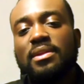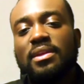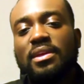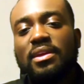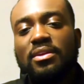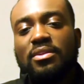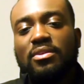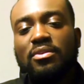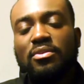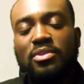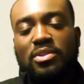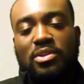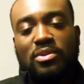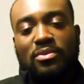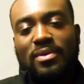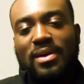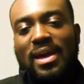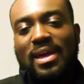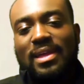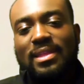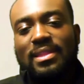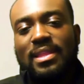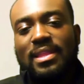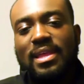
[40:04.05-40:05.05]
You don't
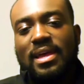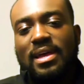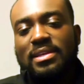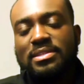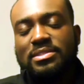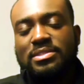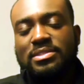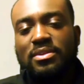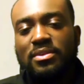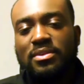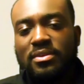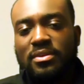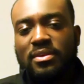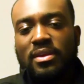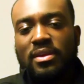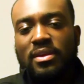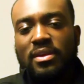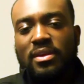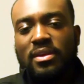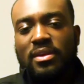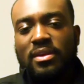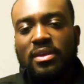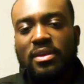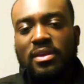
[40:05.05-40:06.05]
idolize your
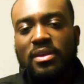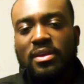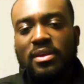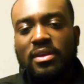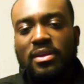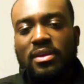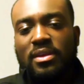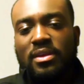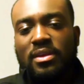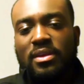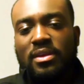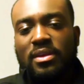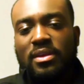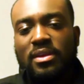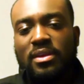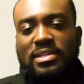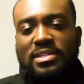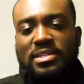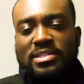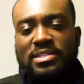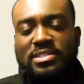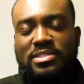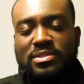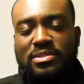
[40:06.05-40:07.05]

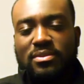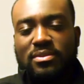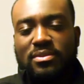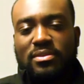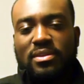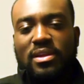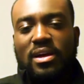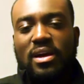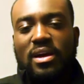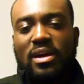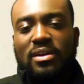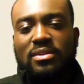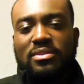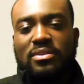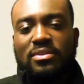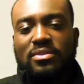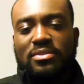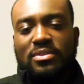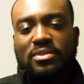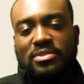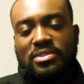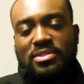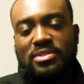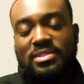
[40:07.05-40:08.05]
favorite nurse practitioner or
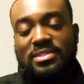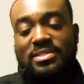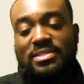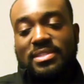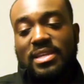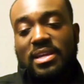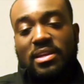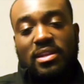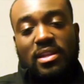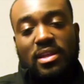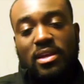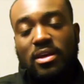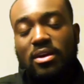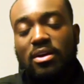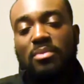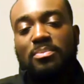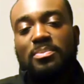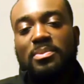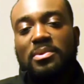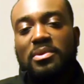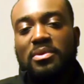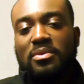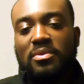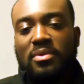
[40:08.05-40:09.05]
doctor. They're just there to
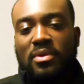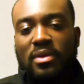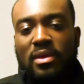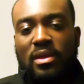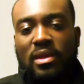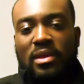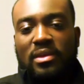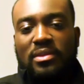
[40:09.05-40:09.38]
help you.